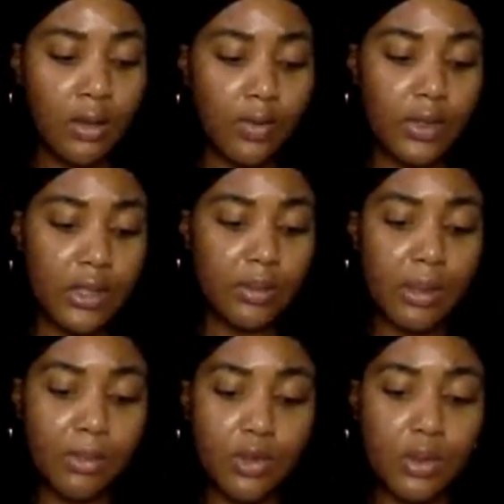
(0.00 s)
For
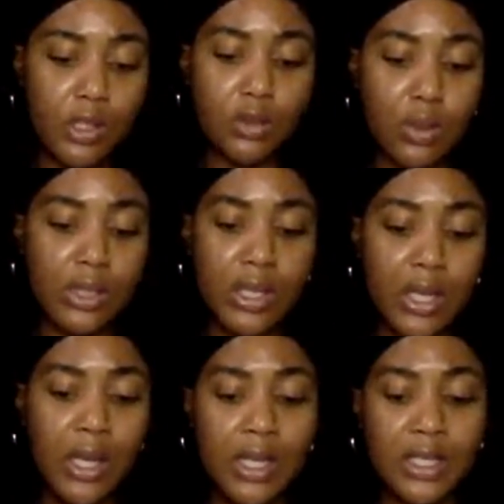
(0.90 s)
September 2020.
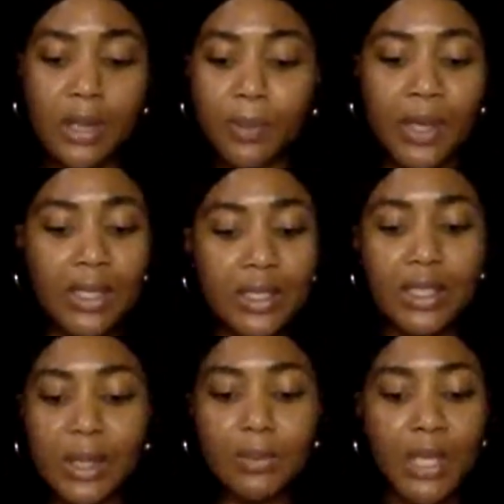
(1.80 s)
Stepping into
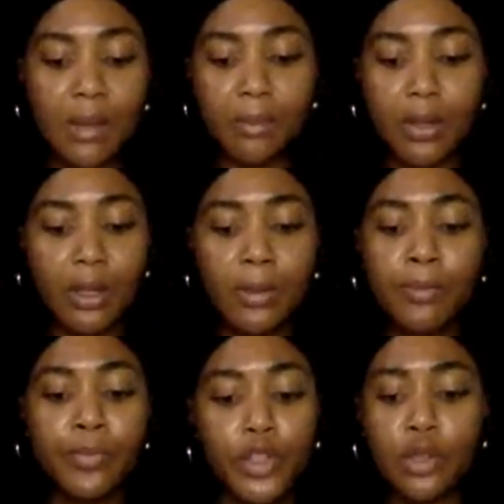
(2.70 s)
September,
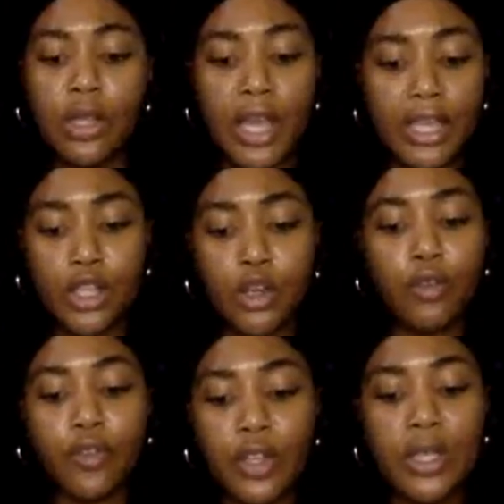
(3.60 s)
you're
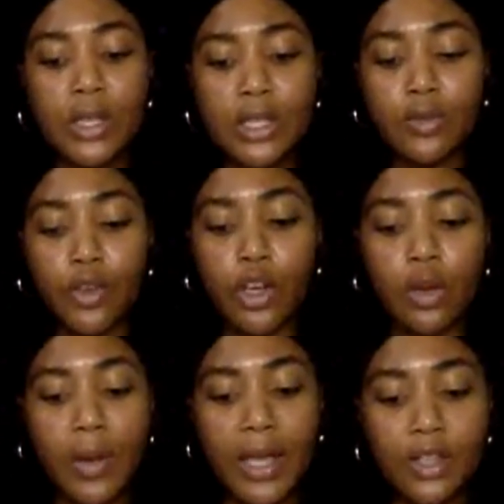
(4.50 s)
feeling this Virgo
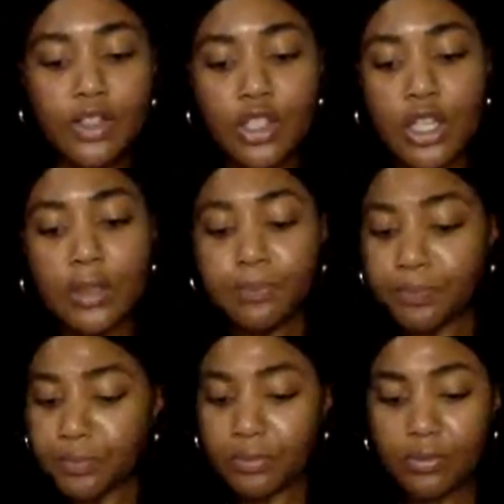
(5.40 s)
energy
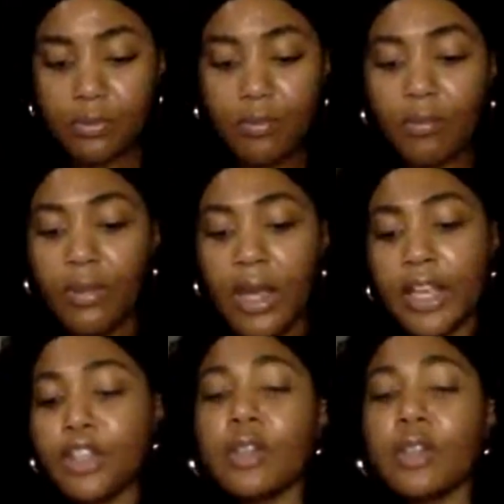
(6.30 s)
and you're